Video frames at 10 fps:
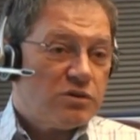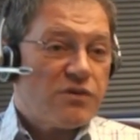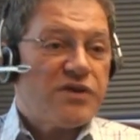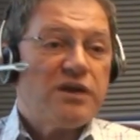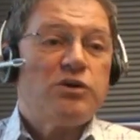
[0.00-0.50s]

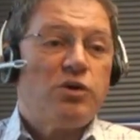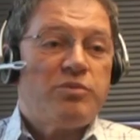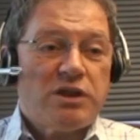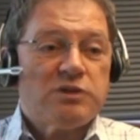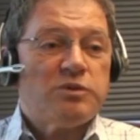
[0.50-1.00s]
So they know,
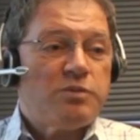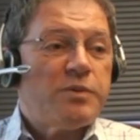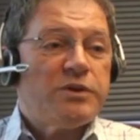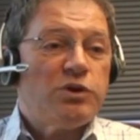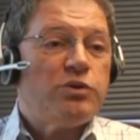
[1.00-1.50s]
management
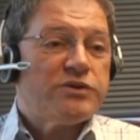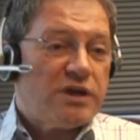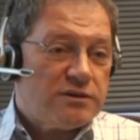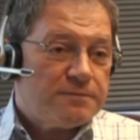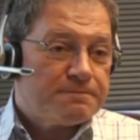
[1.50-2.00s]
people know
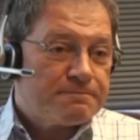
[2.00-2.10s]
that.